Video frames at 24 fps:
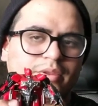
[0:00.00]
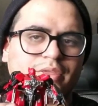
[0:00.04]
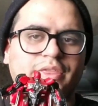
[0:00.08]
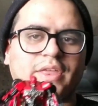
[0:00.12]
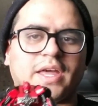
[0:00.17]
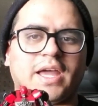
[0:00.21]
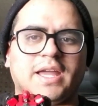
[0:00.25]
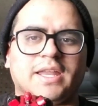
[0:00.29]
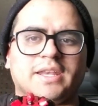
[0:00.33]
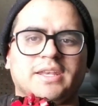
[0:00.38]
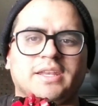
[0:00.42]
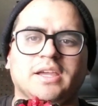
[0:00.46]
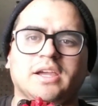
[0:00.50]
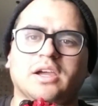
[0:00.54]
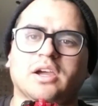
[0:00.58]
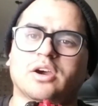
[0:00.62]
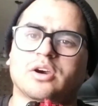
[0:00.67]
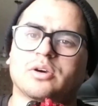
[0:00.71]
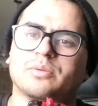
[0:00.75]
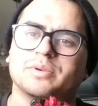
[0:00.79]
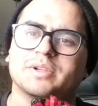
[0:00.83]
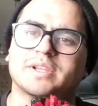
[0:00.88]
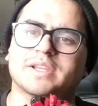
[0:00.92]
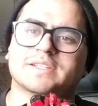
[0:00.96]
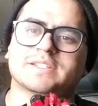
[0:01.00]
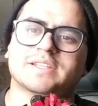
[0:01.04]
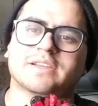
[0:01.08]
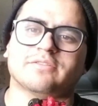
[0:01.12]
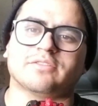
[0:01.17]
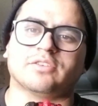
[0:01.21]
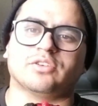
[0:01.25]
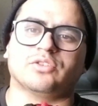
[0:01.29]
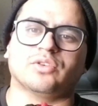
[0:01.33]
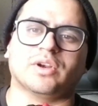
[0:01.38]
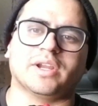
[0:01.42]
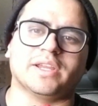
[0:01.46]
with that, I hope you guys
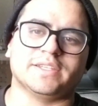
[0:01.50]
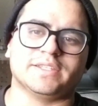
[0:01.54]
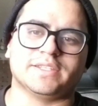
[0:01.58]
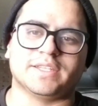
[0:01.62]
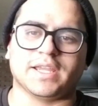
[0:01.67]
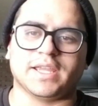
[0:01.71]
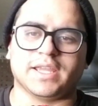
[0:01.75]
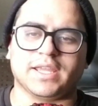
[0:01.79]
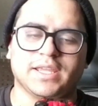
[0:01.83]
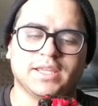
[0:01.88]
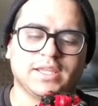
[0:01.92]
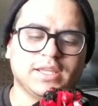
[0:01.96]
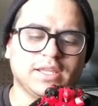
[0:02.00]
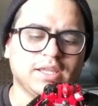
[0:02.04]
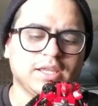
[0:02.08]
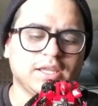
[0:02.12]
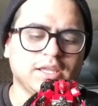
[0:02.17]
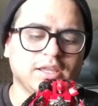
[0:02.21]
have a great day.